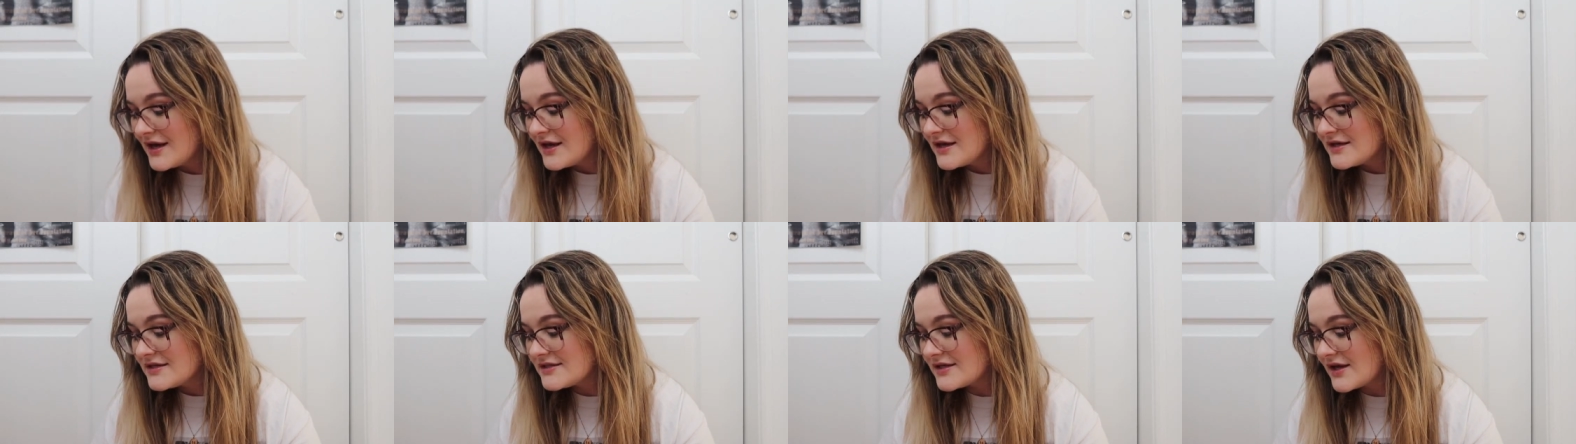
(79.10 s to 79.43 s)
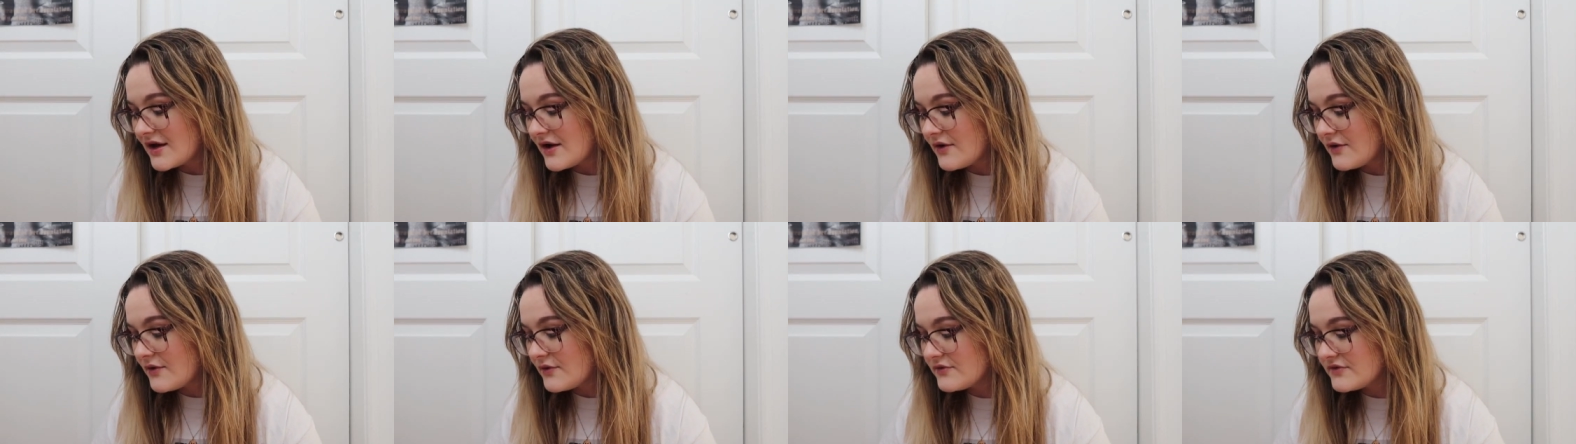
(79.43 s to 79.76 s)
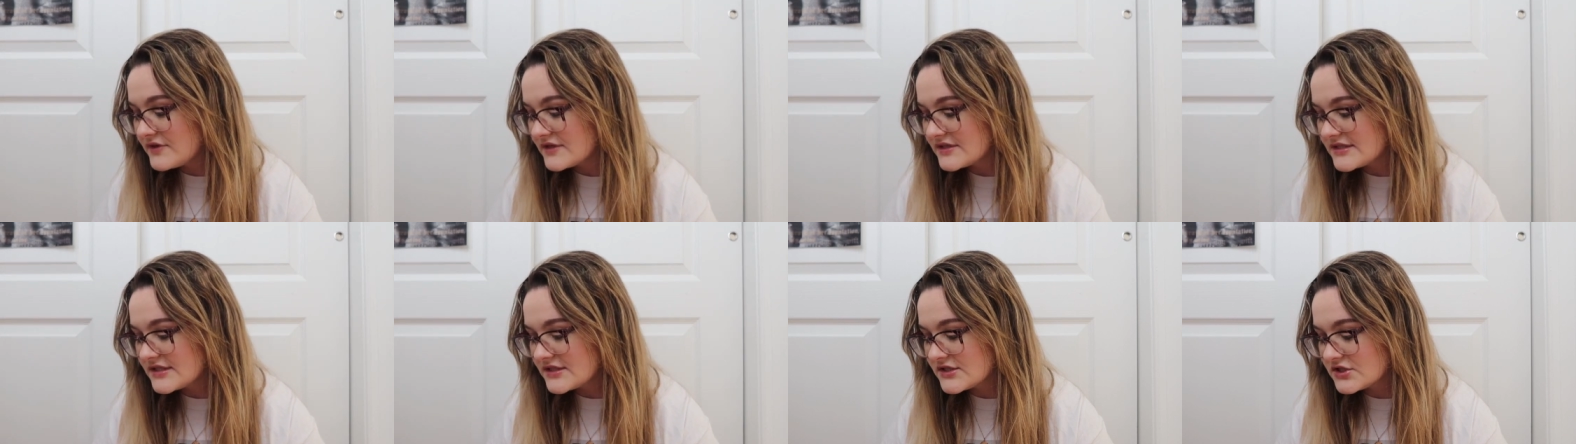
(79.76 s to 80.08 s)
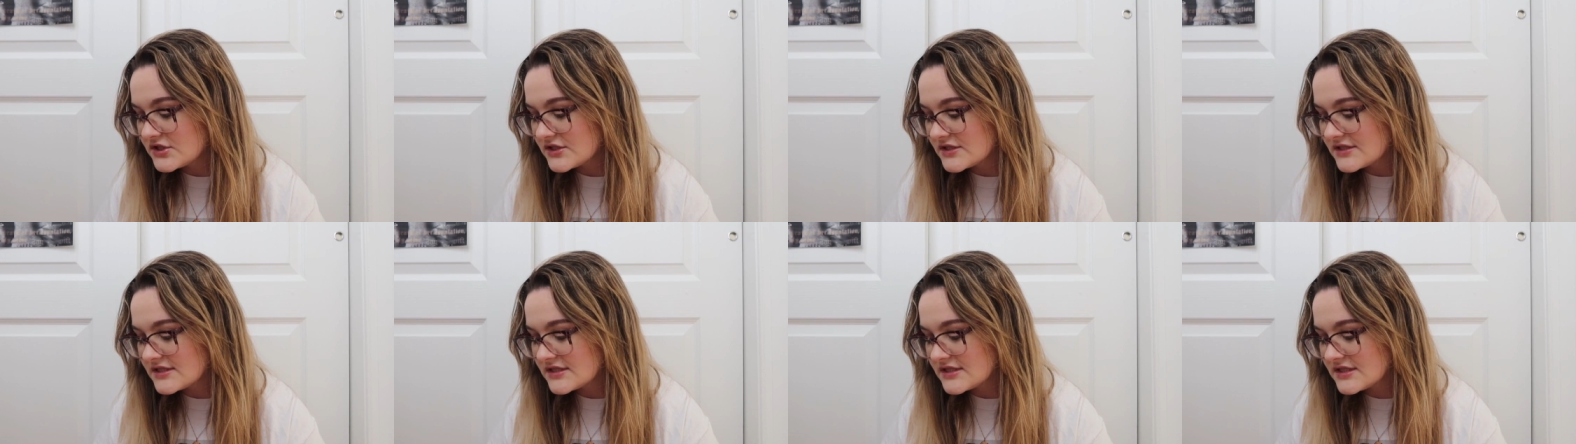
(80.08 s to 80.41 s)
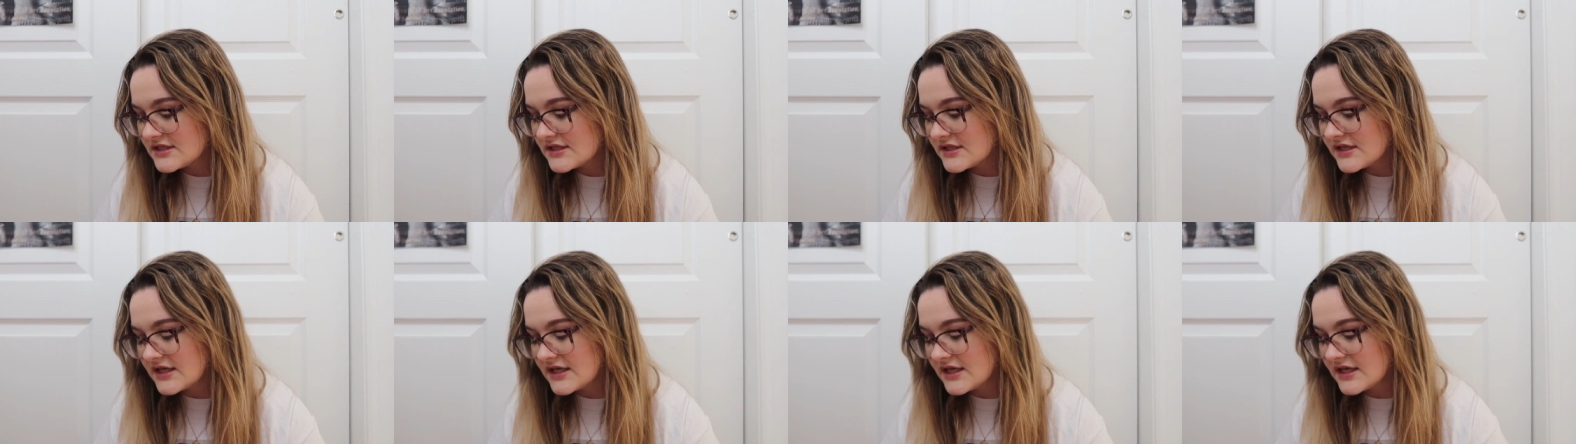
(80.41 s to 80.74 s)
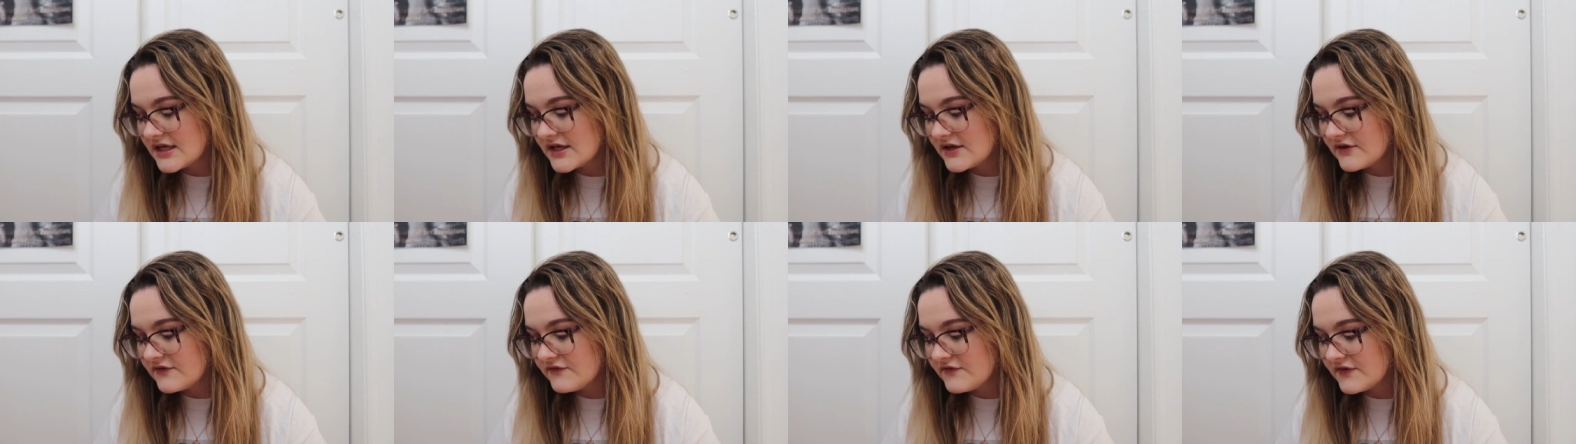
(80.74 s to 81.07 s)
So this is just
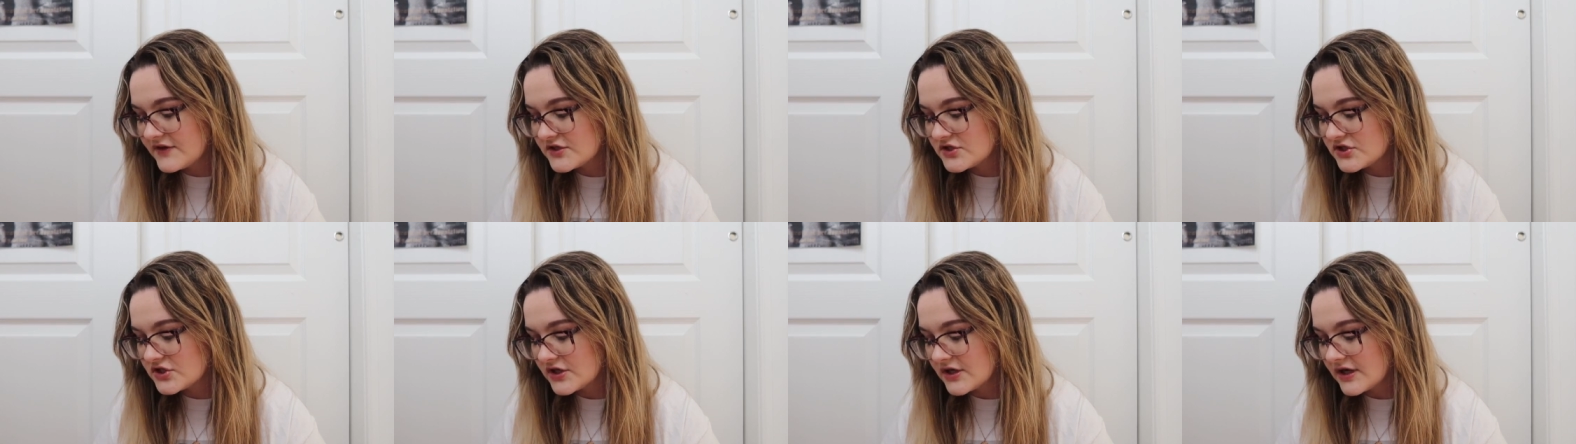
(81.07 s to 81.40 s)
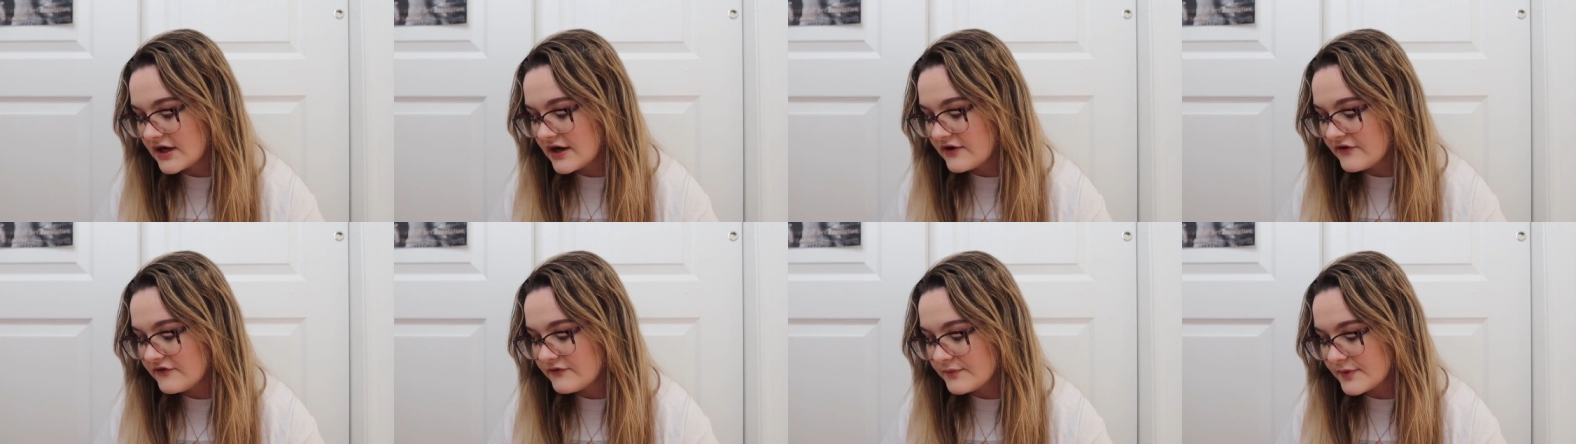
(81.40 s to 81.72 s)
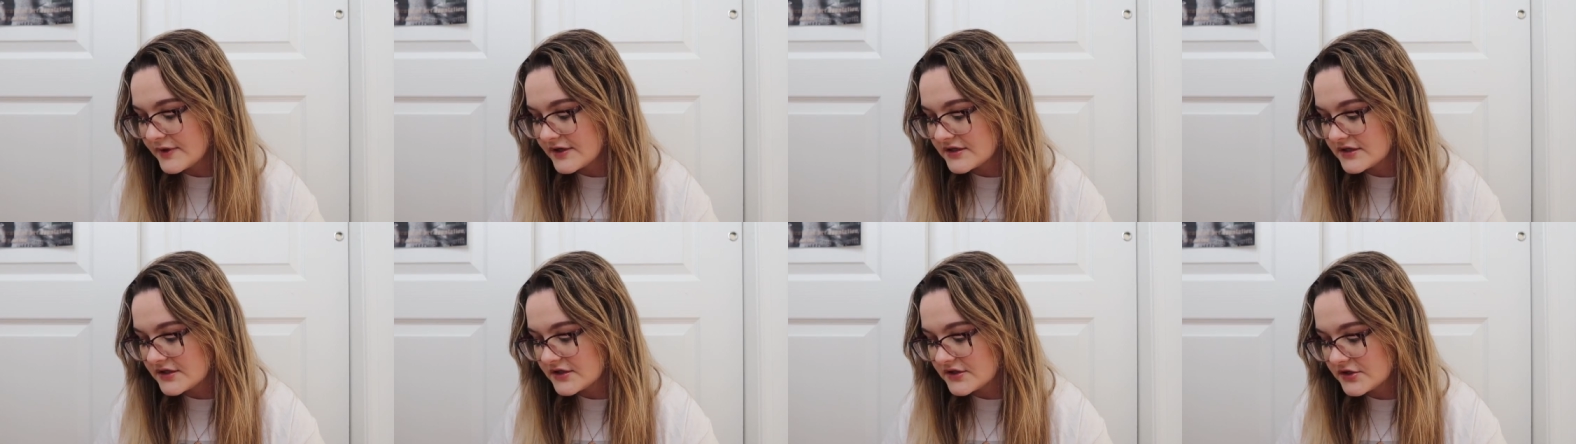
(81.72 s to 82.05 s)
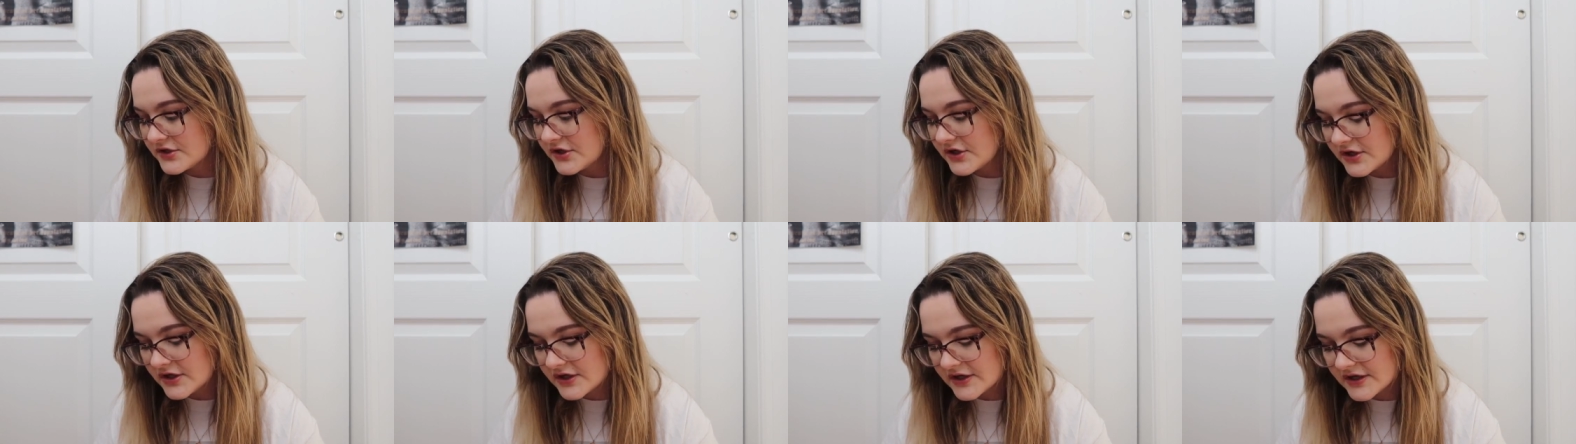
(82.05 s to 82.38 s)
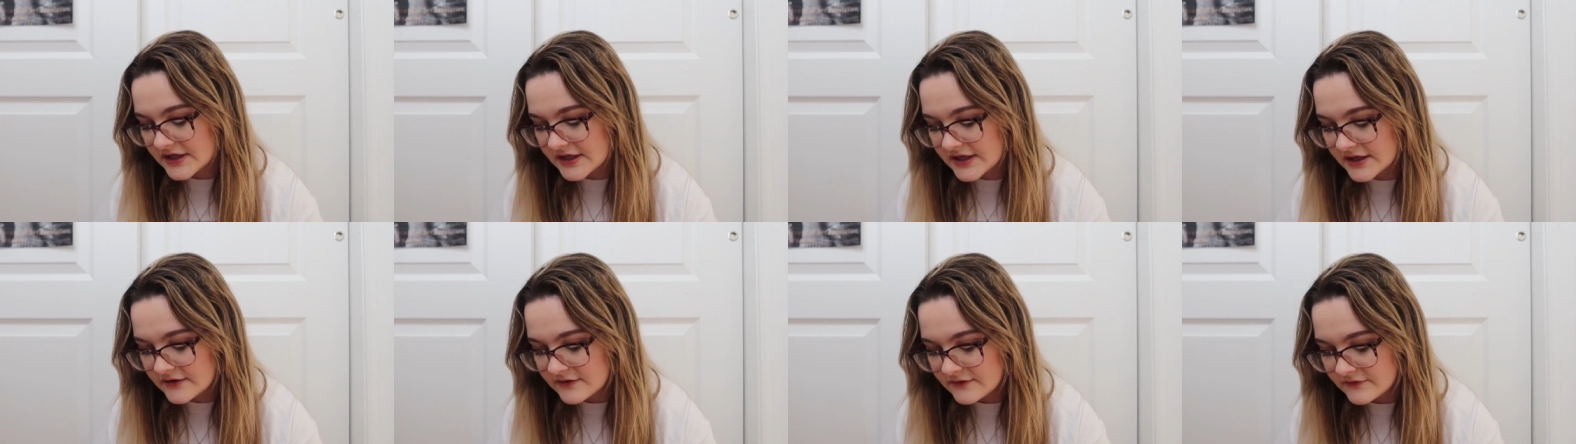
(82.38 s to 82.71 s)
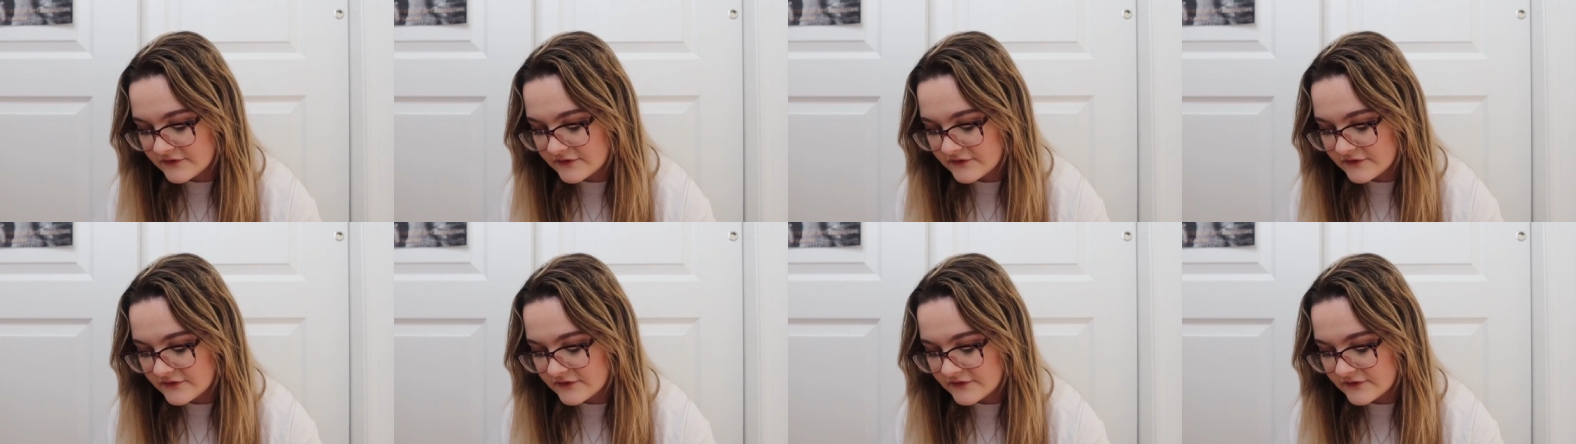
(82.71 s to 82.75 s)
the feature of Brendon Urie